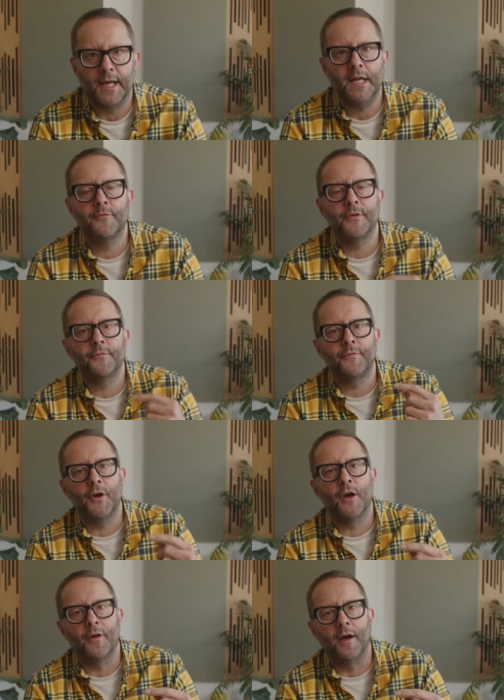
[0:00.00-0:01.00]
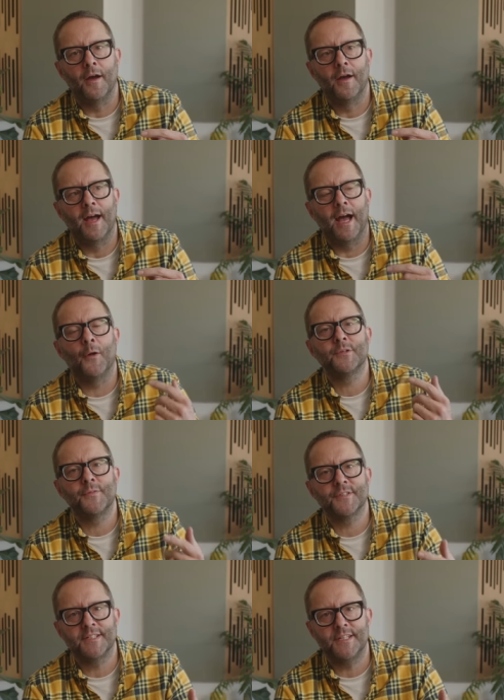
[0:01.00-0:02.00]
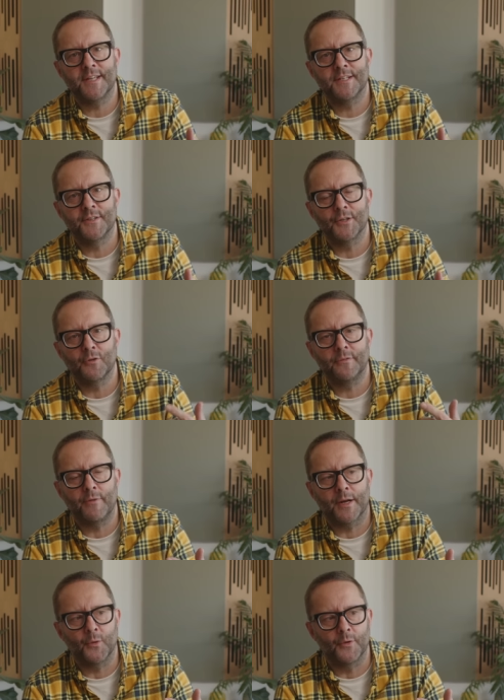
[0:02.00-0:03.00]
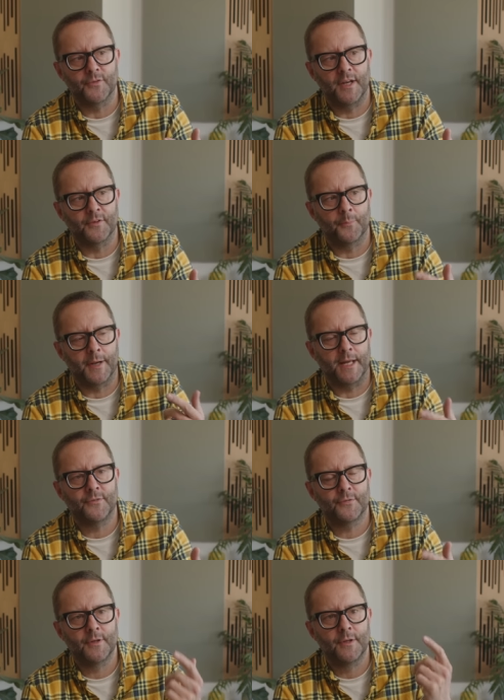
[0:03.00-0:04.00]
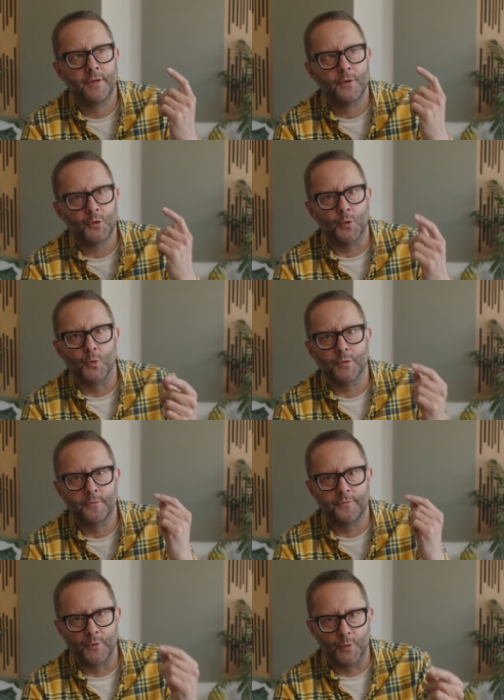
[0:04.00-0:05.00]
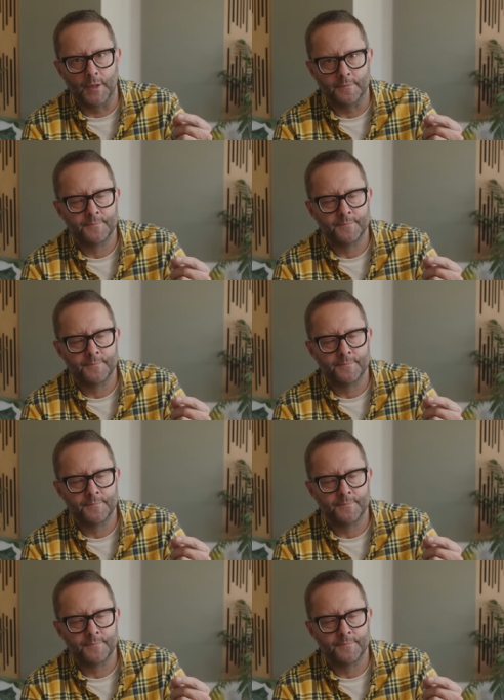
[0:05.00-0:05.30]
Even further out of the city centre than Groovie Records is a place called Flur.